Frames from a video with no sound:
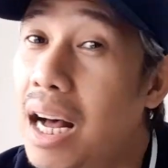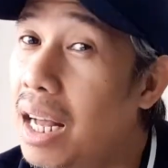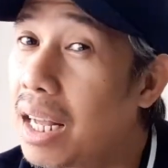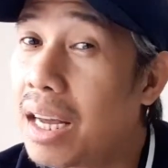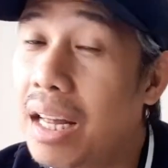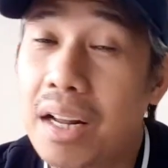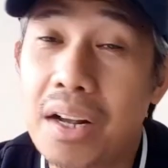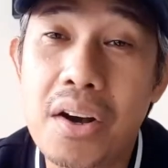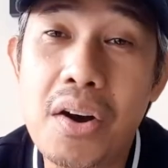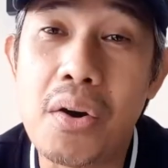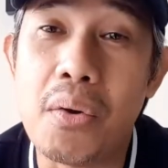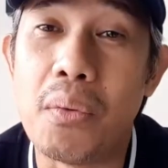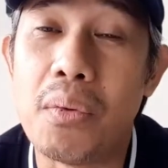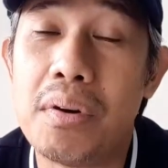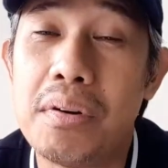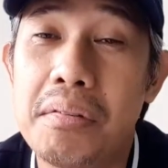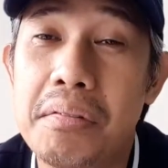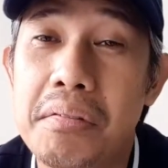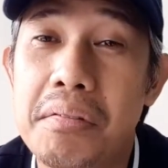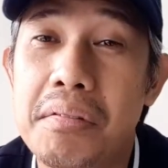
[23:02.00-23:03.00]
I gotta
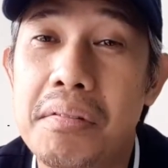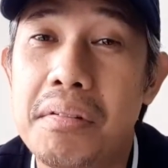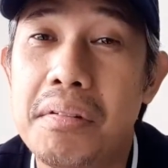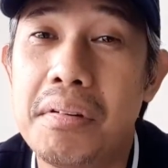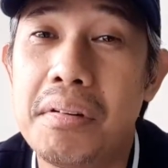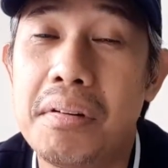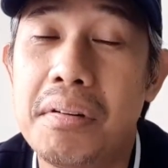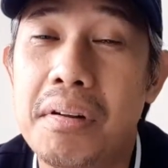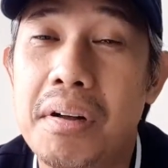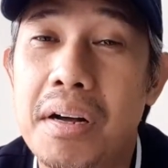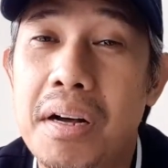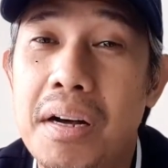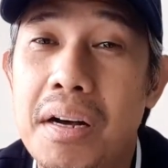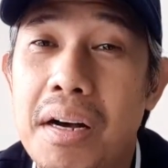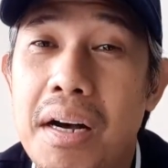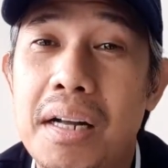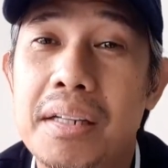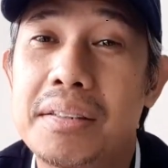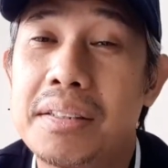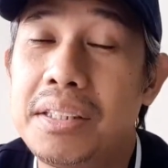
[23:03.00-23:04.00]
go.
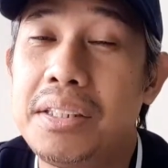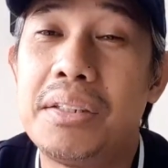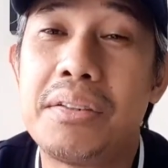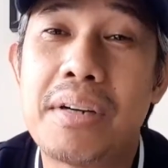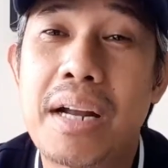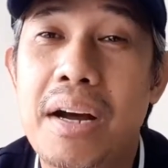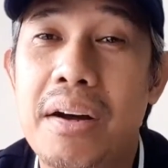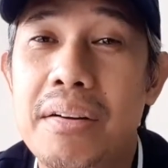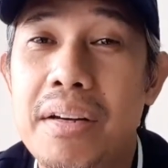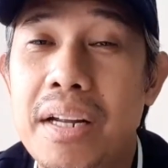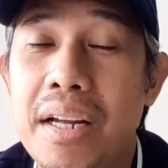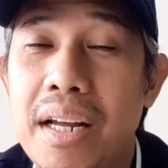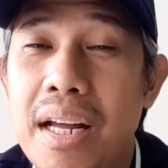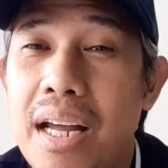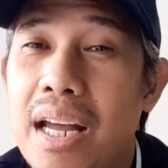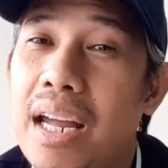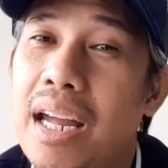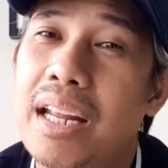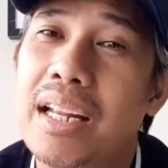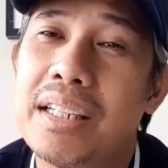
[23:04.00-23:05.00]
I'll see you around,
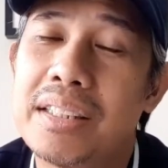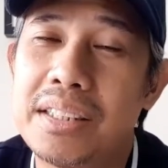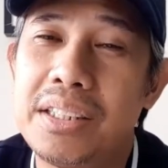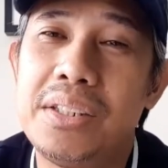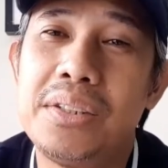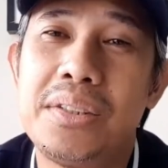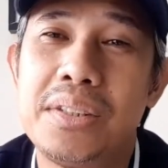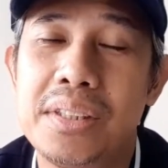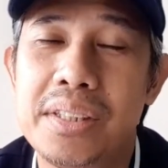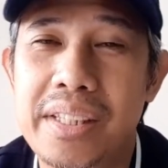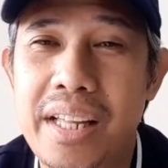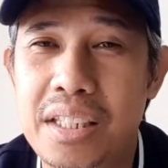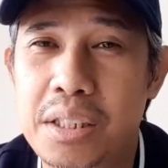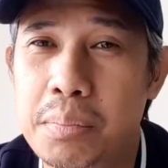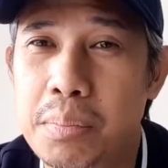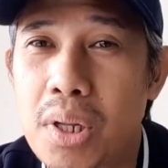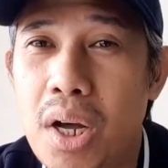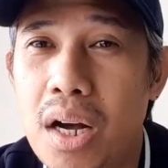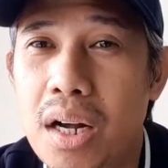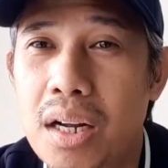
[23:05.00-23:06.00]
and I'll see you to the next
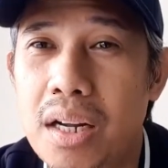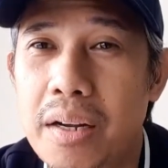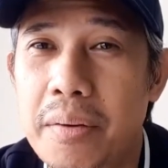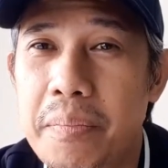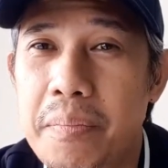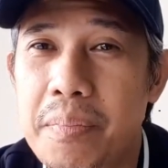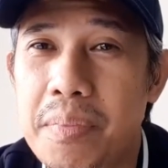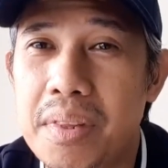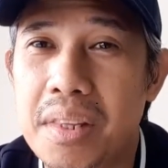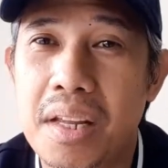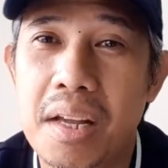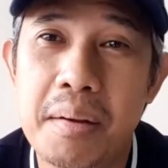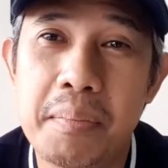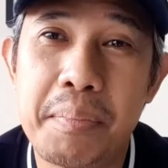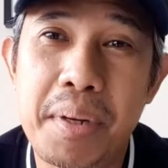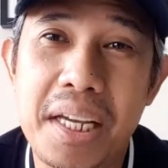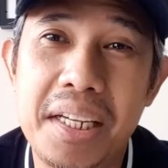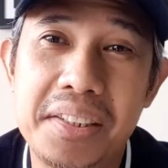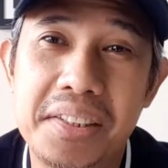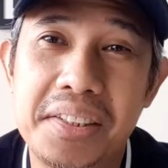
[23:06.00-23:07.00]
vlog.
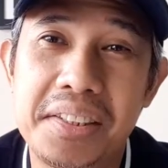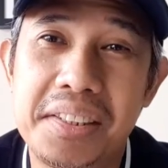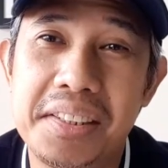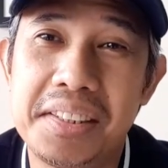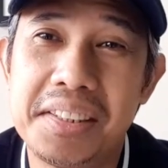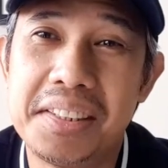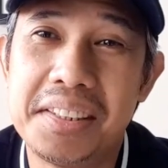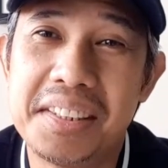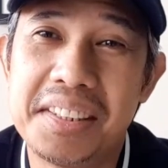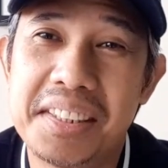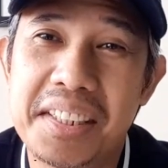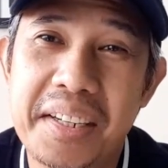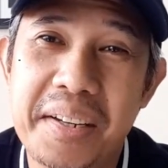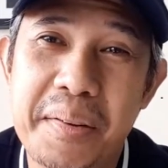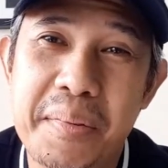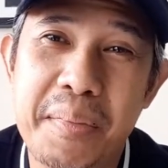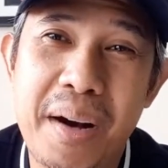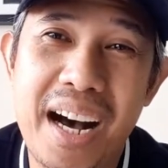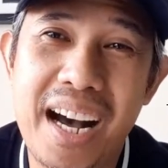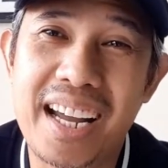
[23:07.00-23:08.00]
Peace.
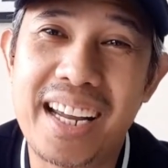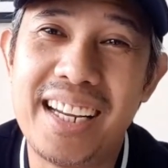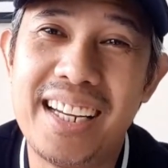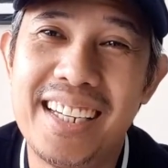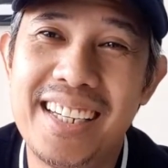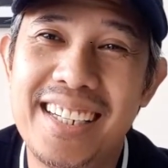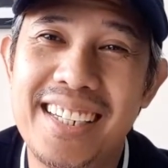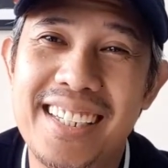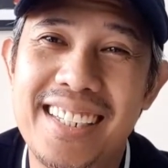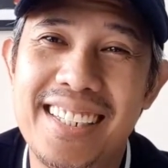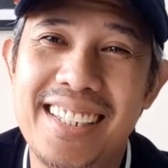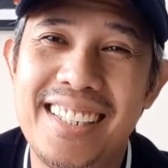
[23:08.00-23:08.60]
Bye.